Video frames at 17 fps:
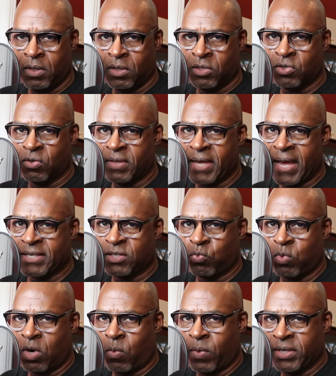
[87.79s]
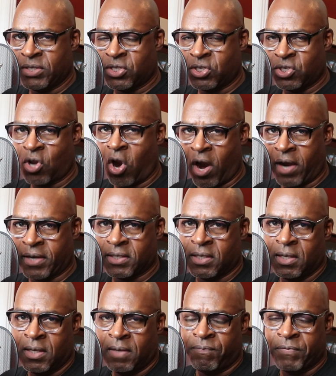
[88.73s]
So that's where we start
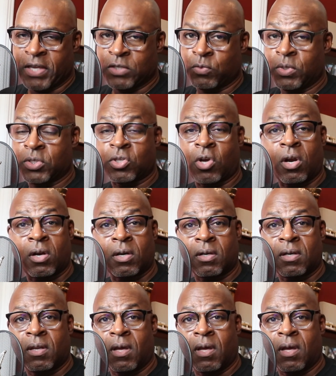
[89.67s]
as we start